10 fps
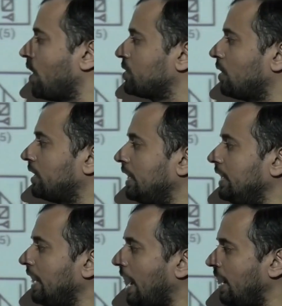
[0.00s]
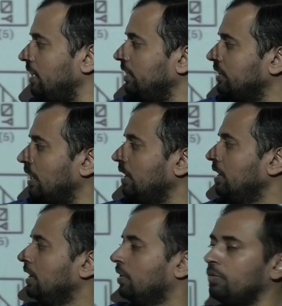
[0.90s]
horizontally and the
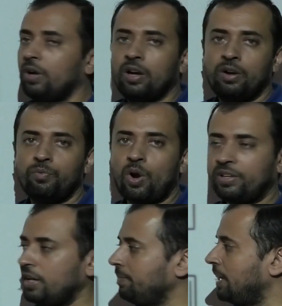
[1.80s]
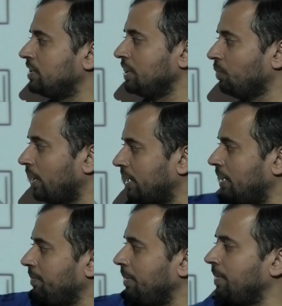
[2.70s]
uh, water image
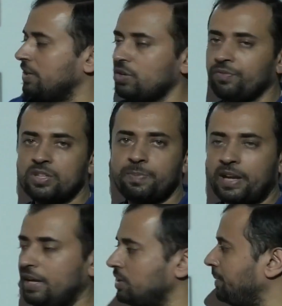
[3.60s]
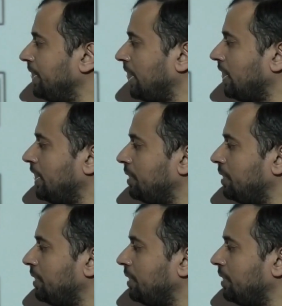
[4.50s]
inverted image of this bucket is being taken.